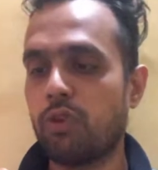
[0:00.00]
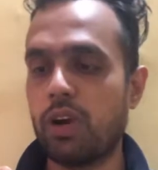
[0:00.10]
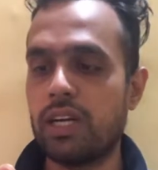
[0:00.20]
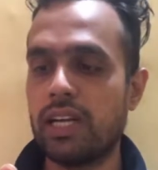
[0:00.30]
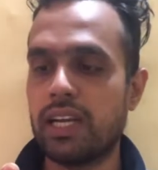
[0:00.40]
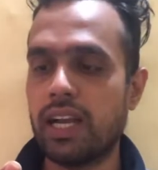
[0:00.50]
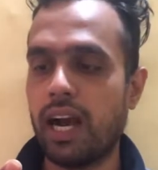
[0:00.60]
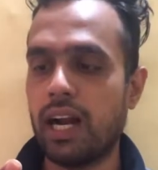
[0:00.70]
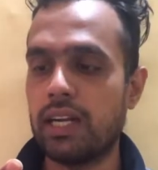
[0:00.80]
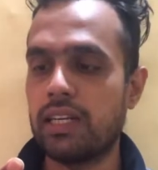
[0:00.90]
warranty
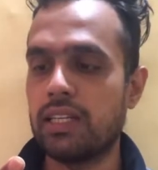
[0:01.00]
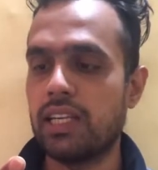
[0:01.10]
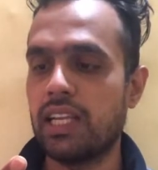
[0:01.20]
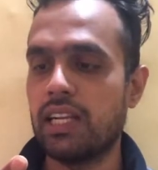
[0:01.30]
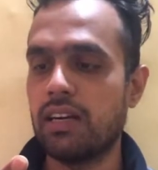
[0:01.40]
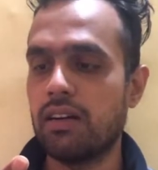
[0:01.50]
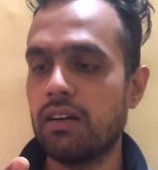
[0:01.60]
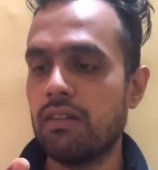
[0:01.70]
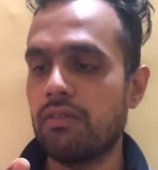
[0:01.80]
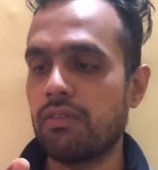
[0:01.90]
card the
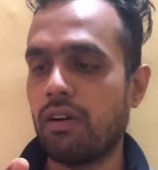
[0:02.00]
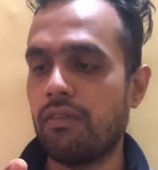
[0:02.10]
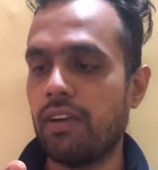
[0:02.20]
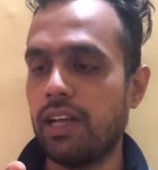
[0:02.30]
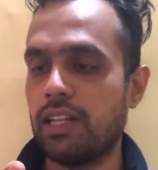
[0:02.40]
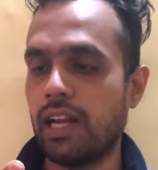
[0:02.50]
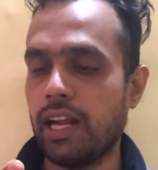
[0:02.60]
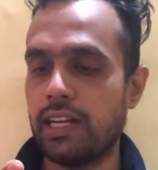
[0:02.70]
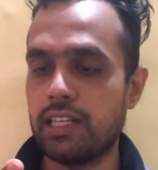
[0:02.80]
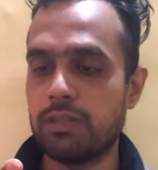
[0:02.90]
dealer from where the
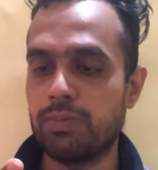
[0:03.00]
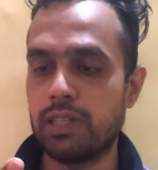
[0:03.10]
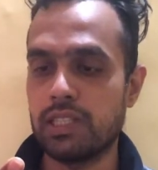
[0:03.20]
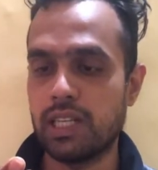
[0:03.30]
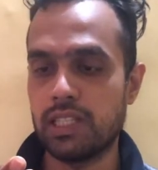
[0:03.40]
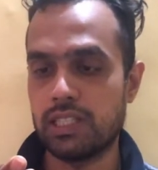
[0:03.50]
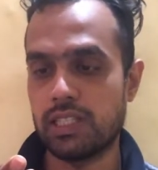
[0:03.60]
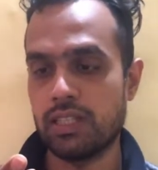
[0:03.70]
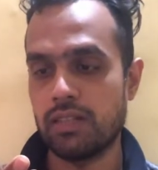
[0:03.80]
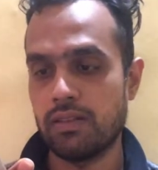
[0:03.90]
lighter is purchased.